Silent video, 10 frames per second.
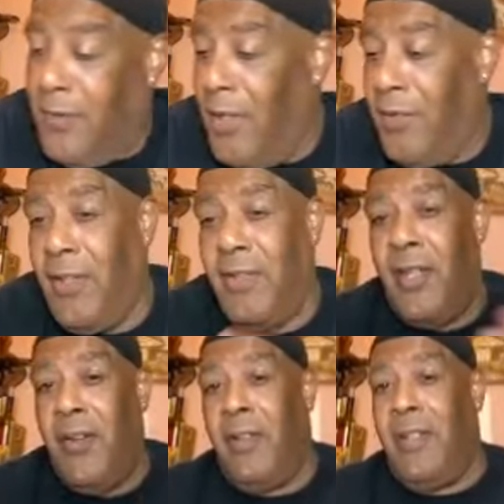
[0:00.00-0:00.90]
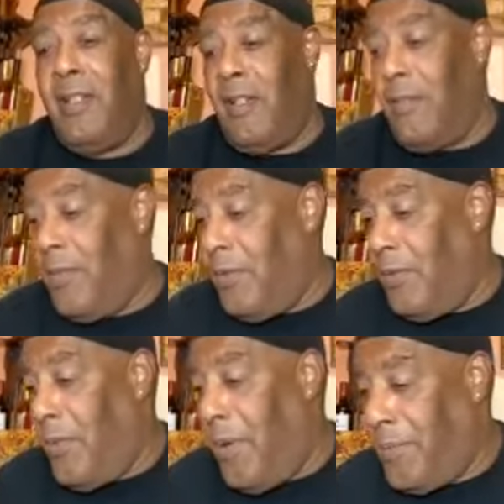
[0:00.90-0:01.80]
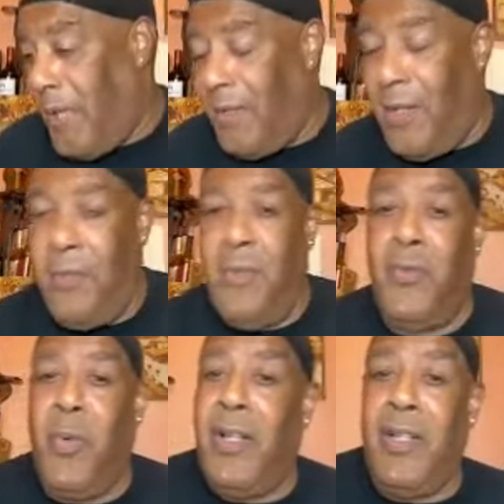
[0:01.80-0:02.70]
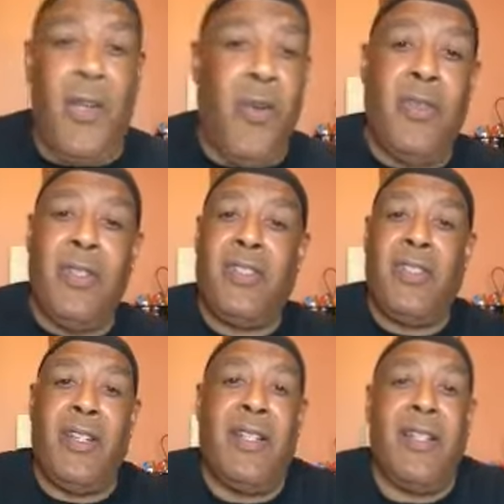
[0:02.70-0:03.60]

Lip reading: they said on the website it was one of the oldest